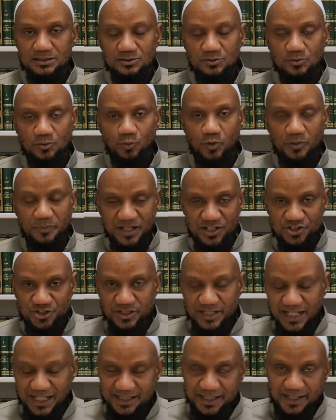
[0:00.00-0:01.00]
We
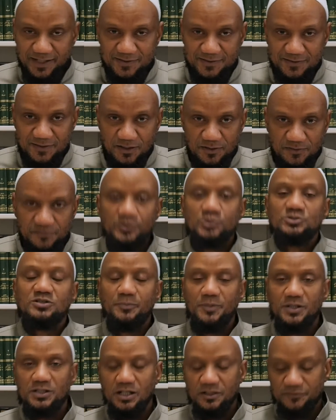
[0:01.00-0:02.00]
mentioned that there's views
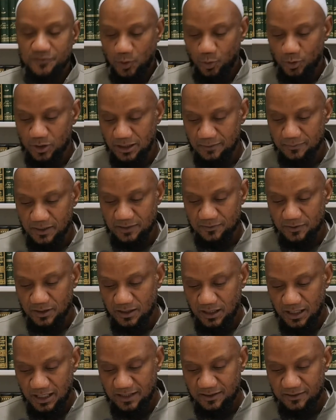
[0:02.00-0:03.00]
among of the
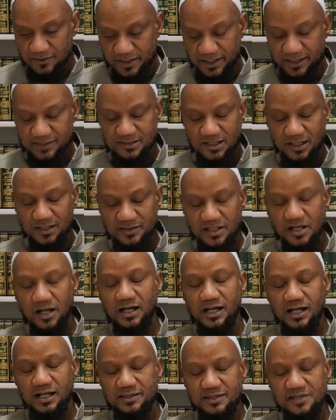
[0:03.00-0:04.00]
ulama, there's
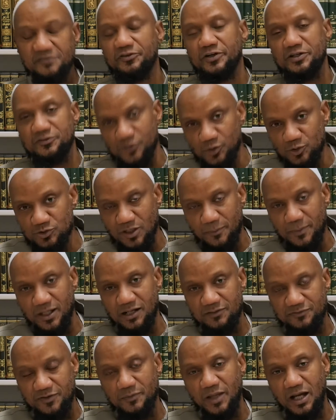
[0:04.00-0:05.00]
different views
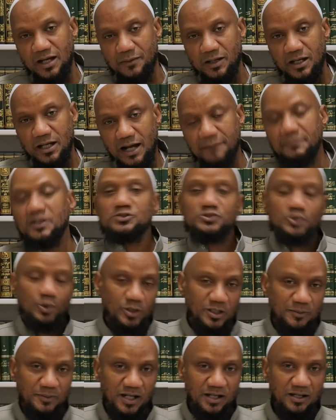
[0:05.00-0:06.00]
amongst the
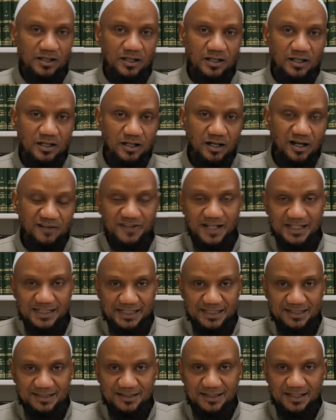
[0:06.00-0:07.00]
ulama of
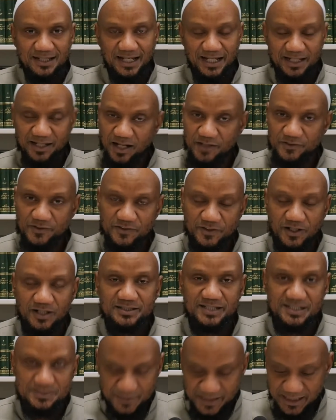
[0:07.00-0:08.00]
hadith and others on
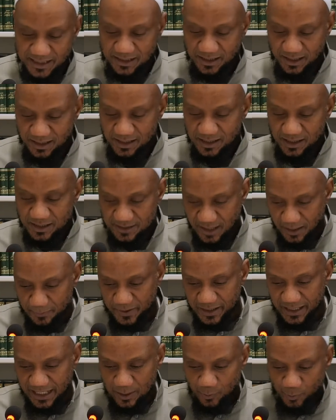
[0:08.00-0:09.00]
this particular
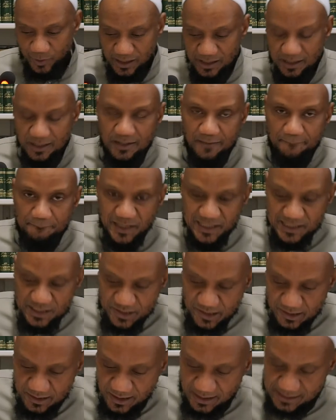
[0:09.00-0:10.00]
topic, and we
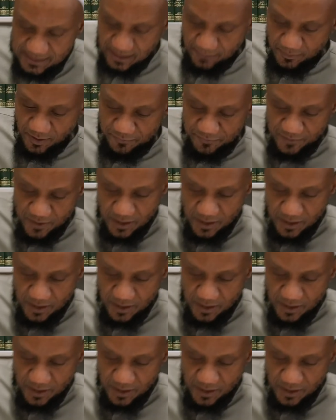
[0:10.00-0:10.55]
mentioned some of